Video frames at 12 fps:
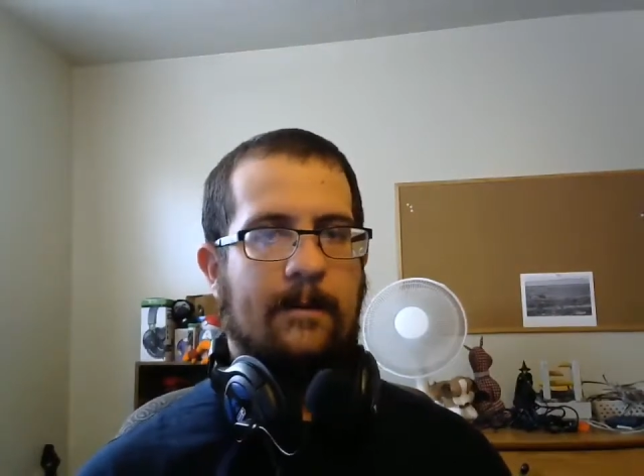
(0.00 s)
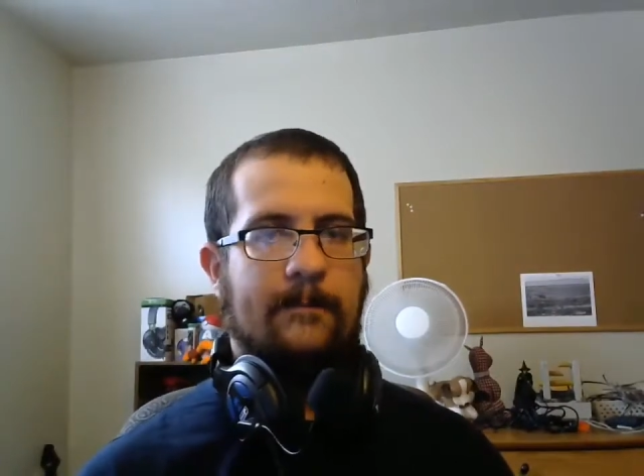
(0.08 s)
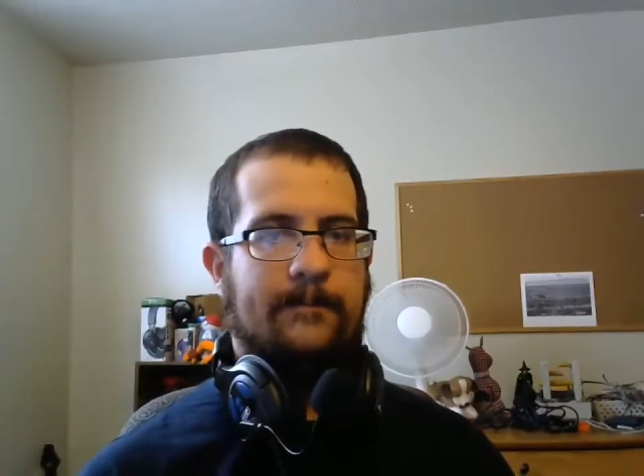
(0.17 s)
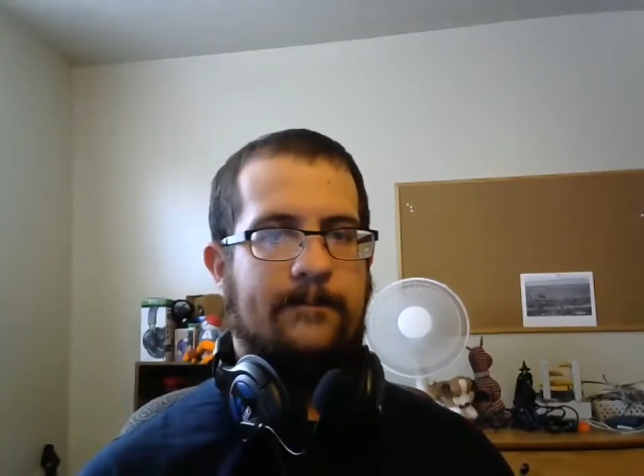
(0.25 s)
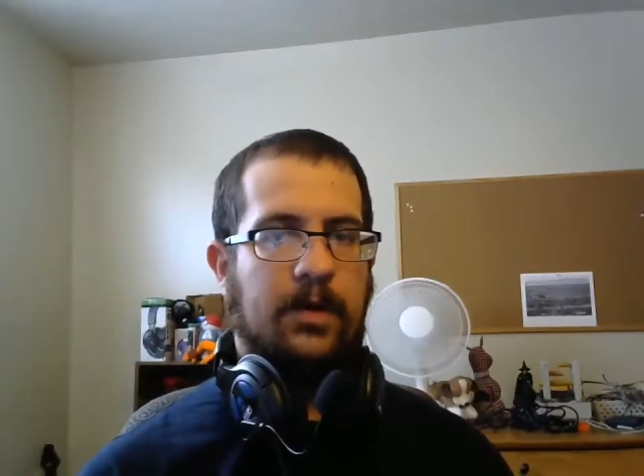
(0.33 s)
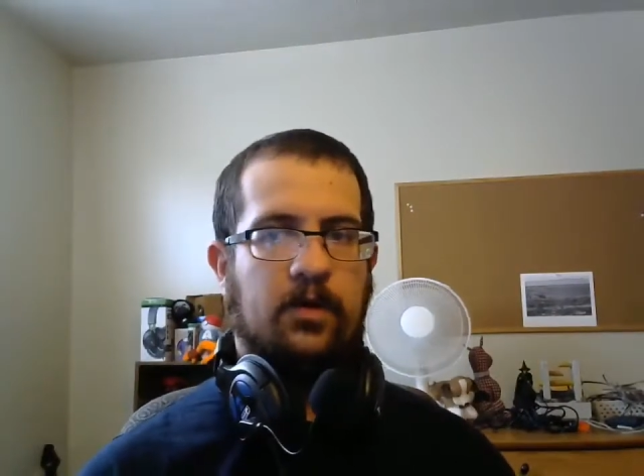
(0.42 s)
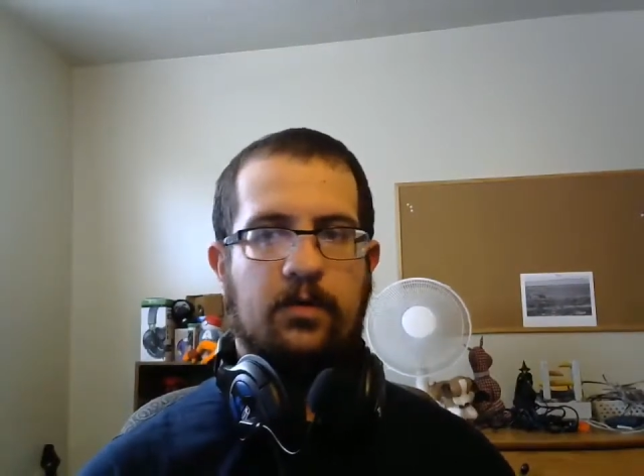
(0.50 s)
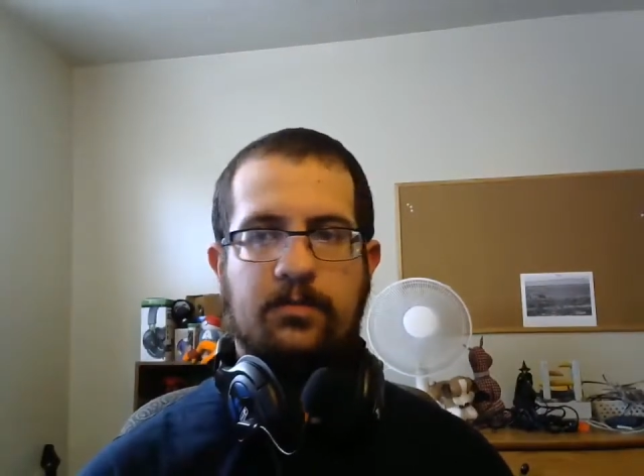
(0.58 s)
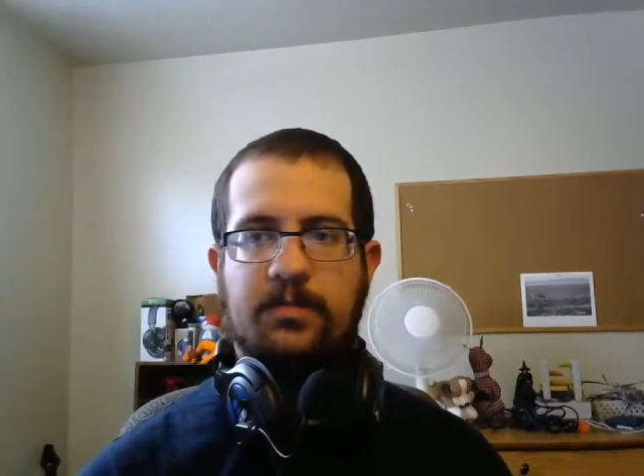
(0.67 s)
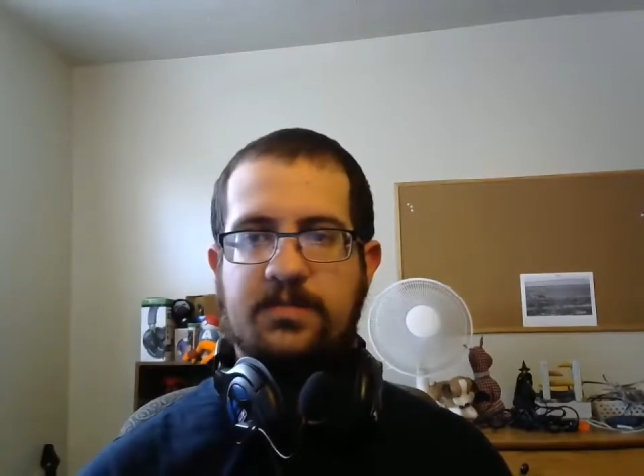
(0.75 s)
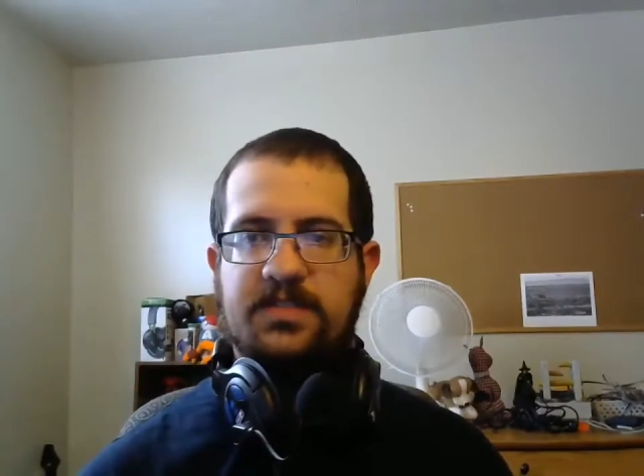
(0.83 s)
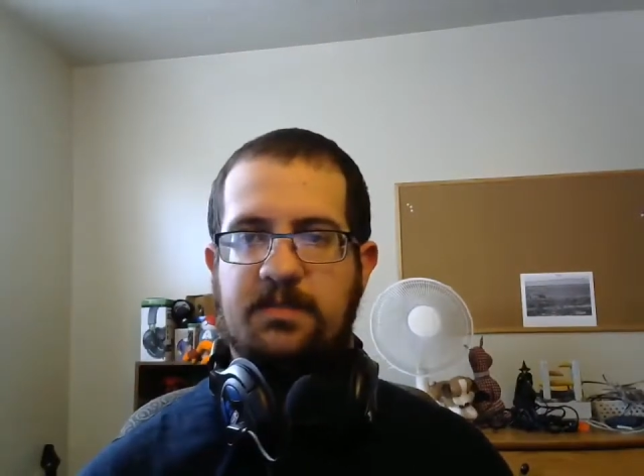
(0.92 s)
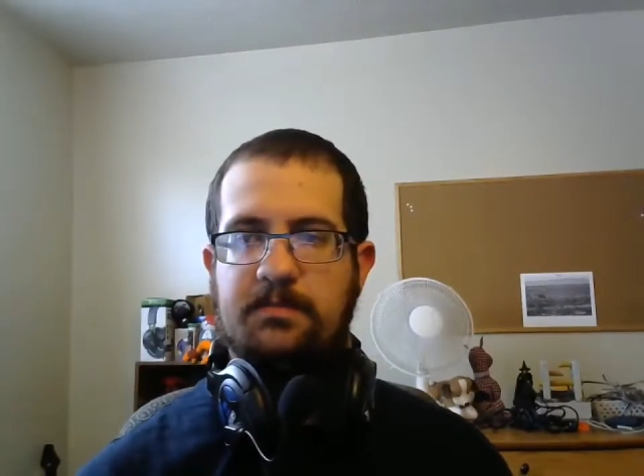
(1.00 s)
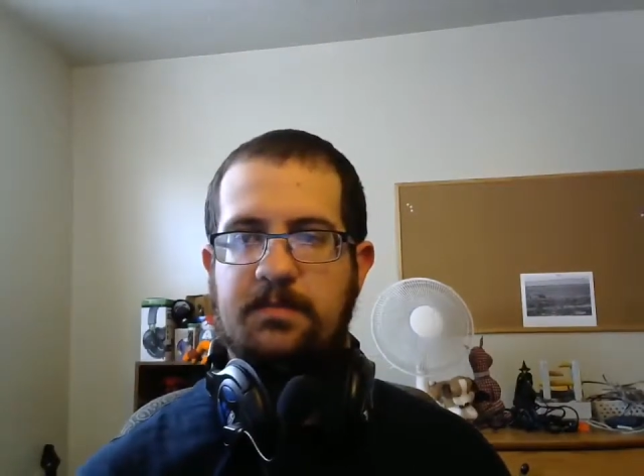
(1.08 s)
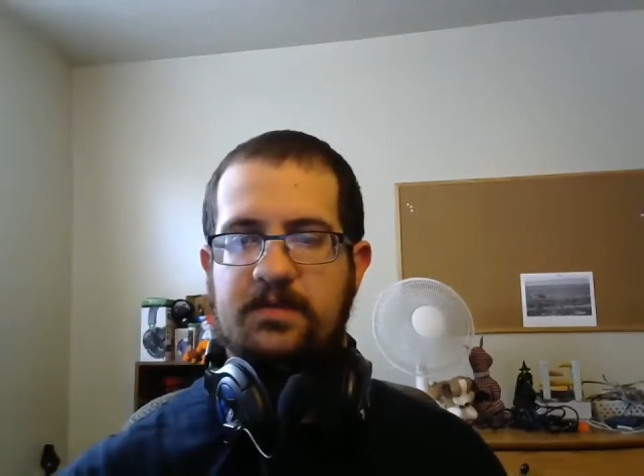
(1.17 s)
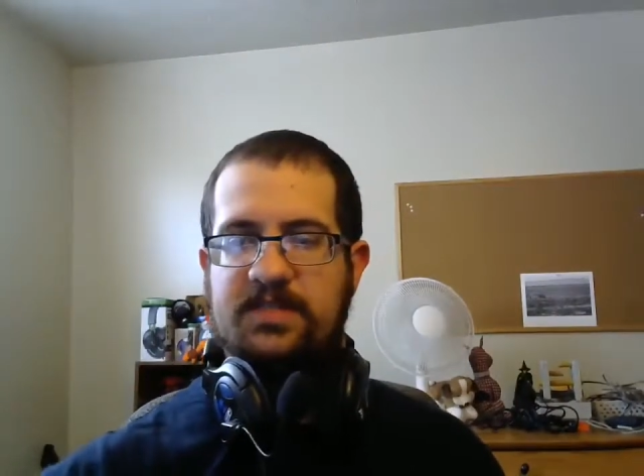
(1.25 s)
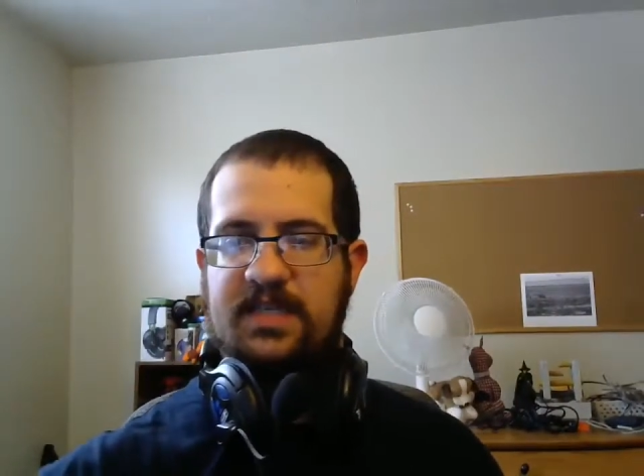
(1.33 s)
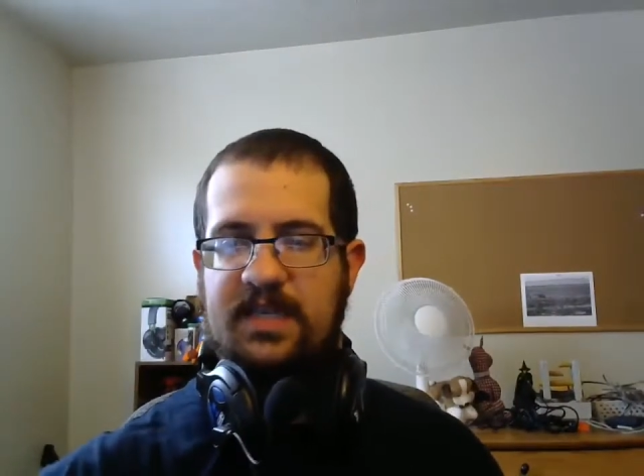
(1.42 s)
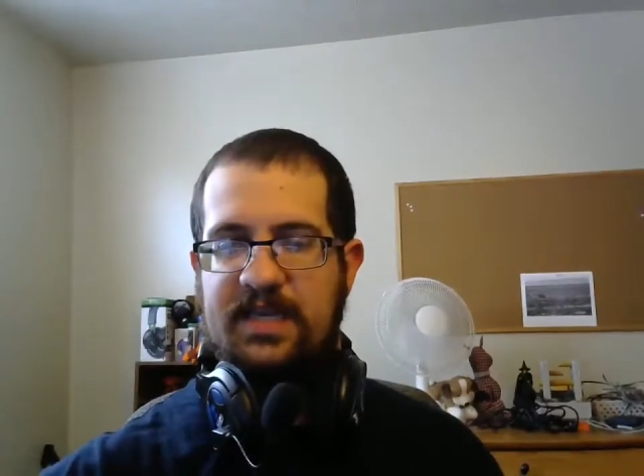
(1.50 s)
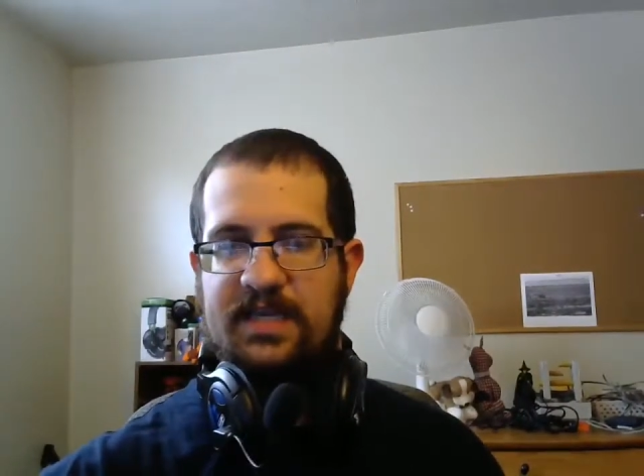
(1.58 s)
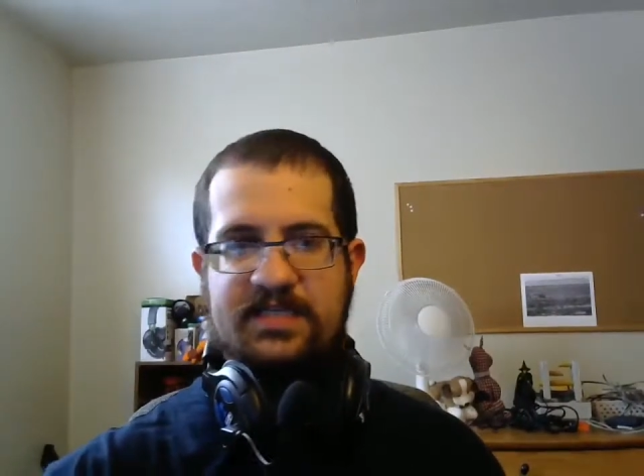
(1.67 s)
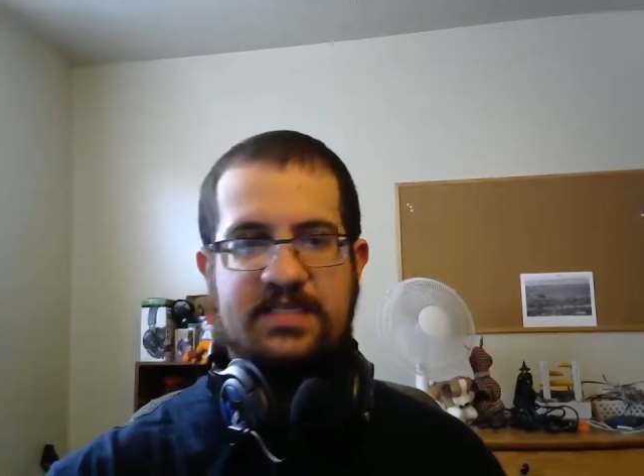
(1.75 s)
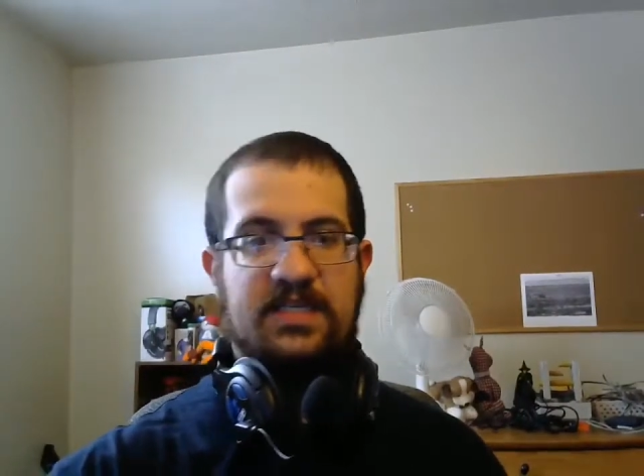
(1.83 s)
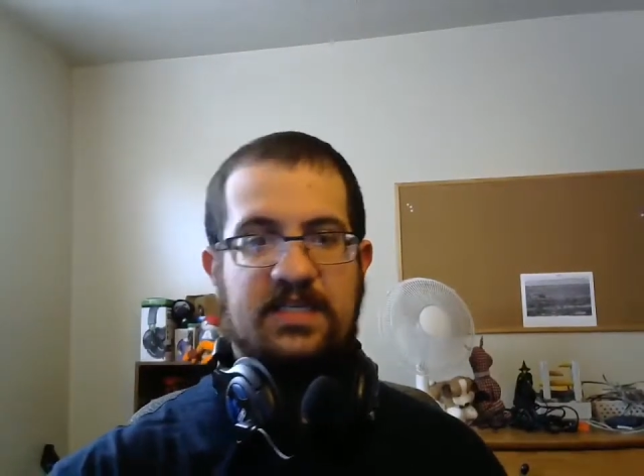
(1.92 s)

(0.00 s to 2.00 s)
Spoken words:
boom! Some music hits.